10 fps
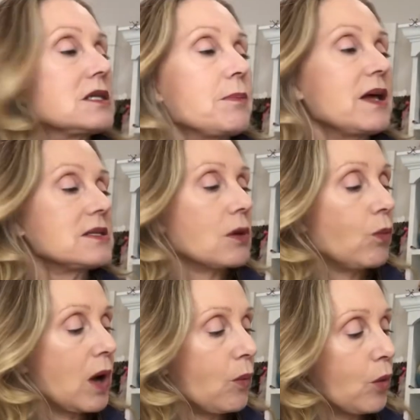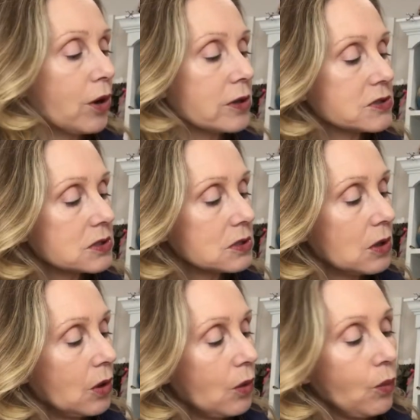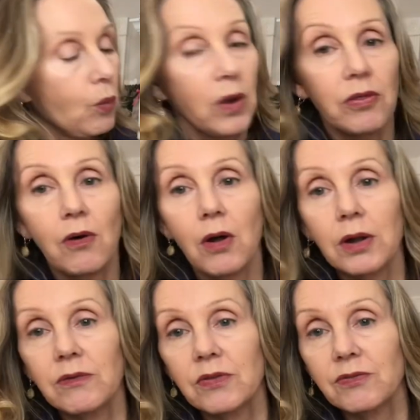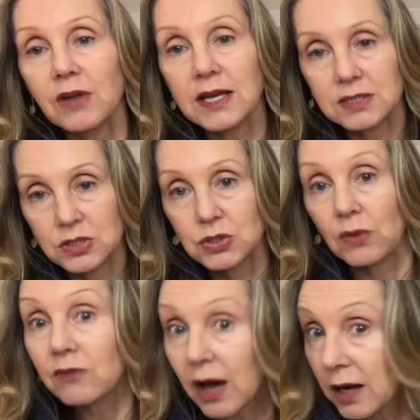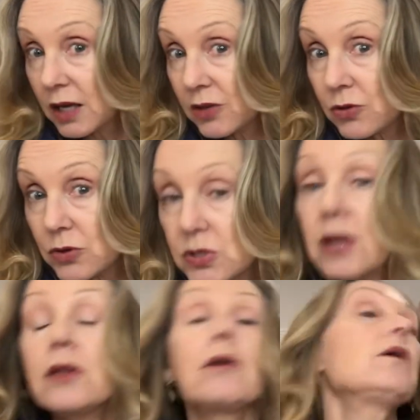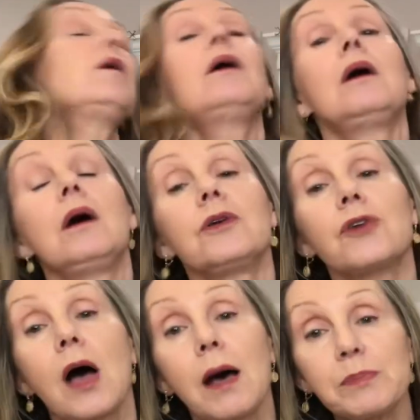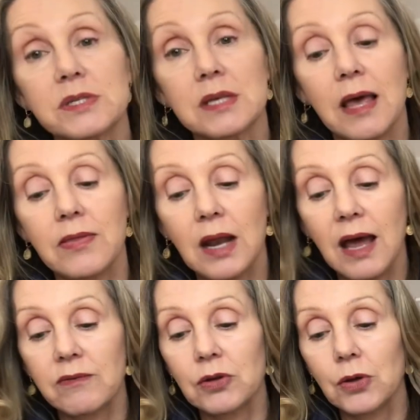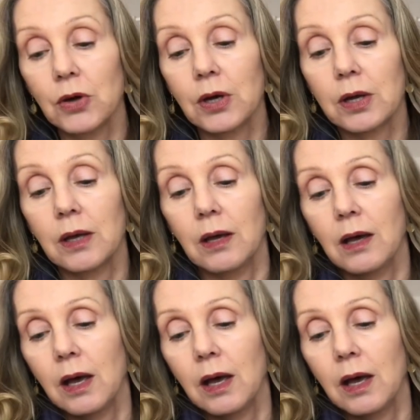It depends on what works with all of the flosses. So I've got to get those on their drops and then have a look.